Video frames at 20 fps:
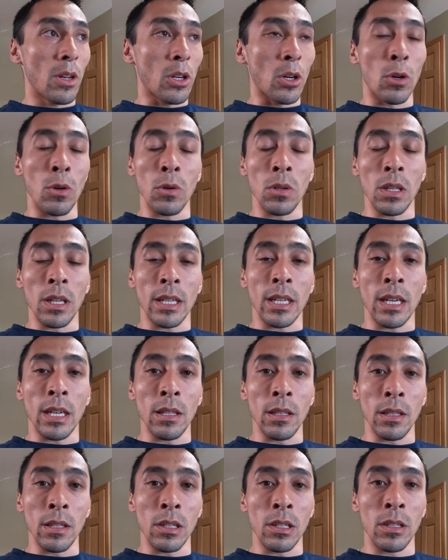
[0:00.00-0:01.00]

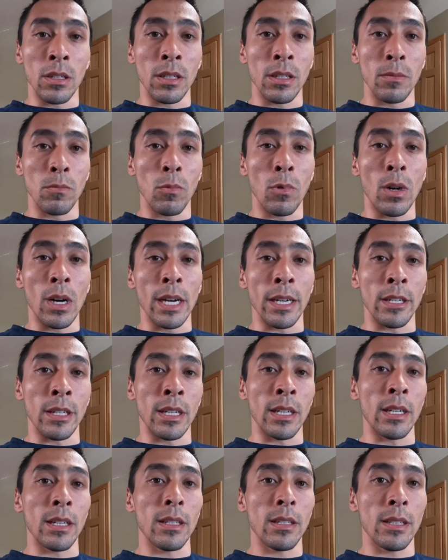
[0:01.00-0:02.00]
cola-colored
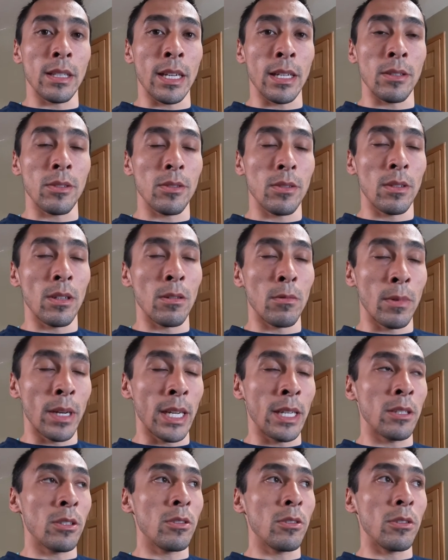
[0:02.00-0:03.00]
water. That's their
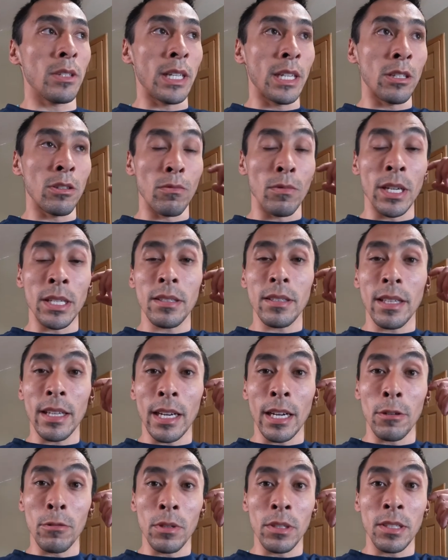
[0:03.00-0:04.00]
waste. You need to rinse
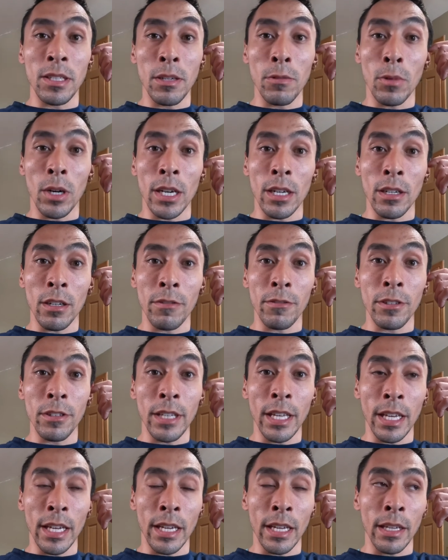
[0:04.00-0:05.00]
that out with seawater if you
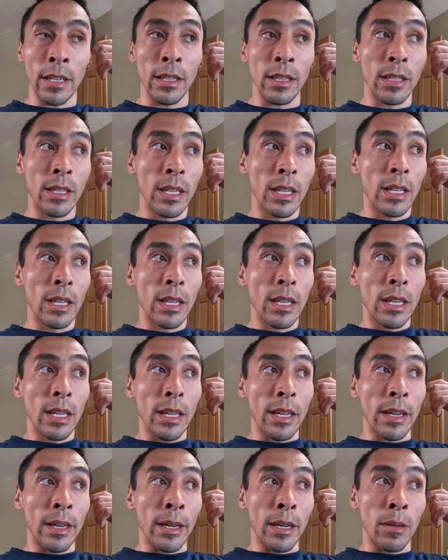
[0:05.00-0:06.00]
can,
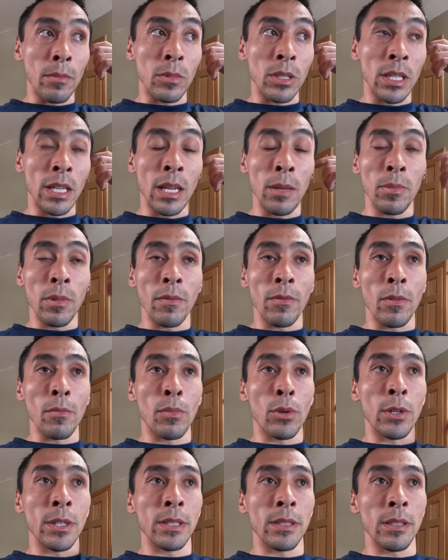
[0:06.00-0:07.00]
to keep them
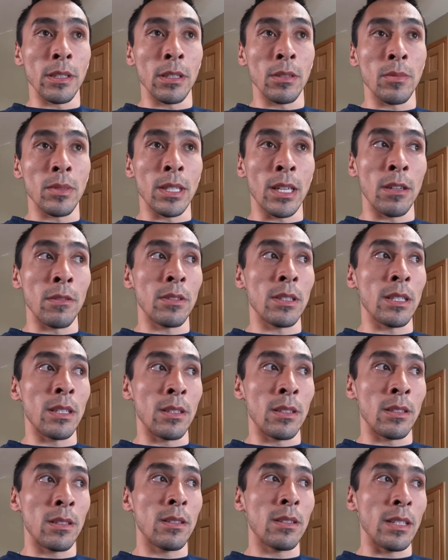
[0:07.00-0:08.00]
from poisoning themselves,
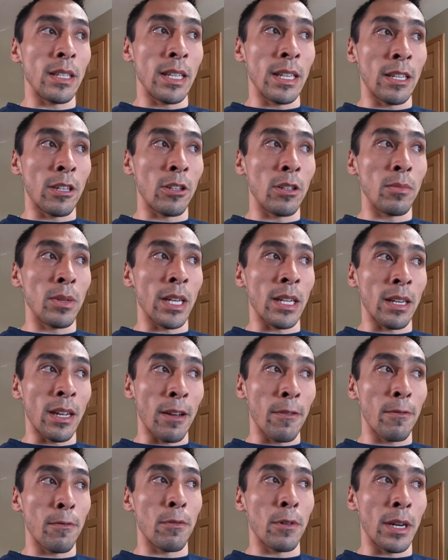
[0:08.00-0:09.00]
because it could be
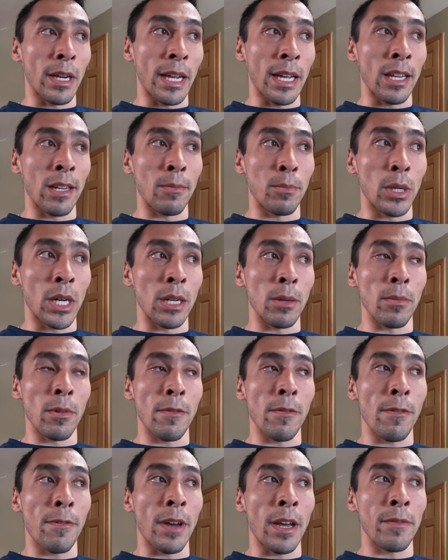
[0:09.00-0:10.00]
enough. We're at a bottom
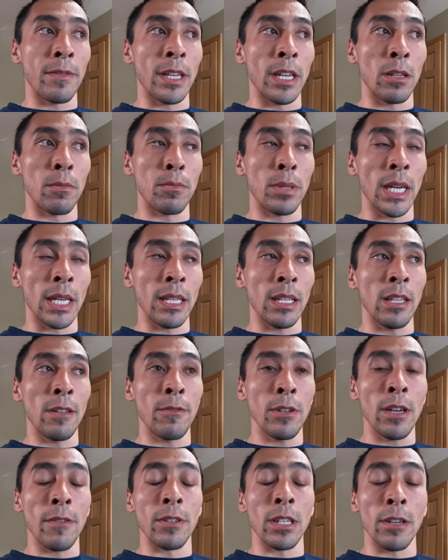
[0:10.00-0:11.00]
of a 5 gallon bucket.
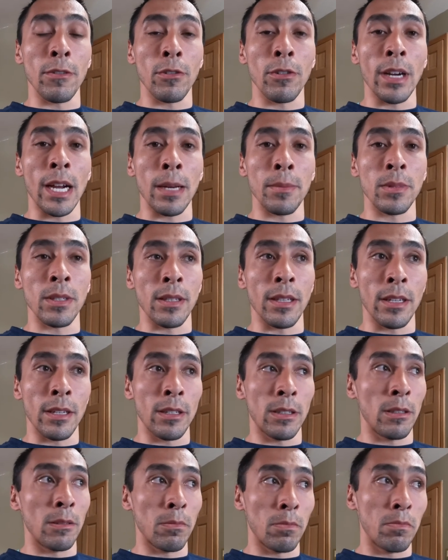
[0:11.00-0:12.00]
If you have enough crabs in there,
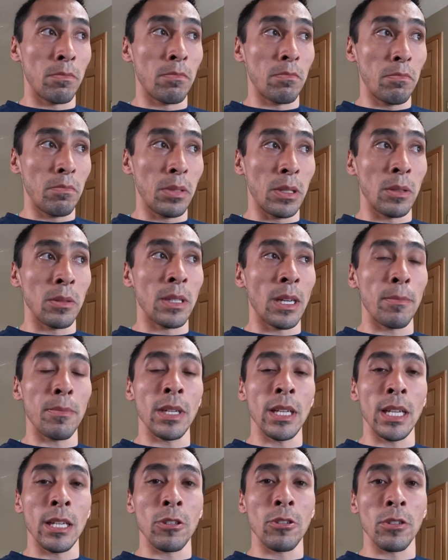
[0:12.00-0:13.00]
it'll build up
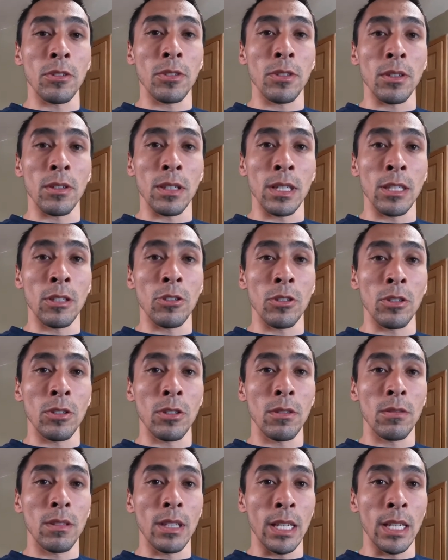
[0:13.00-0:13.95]
an inch or so, and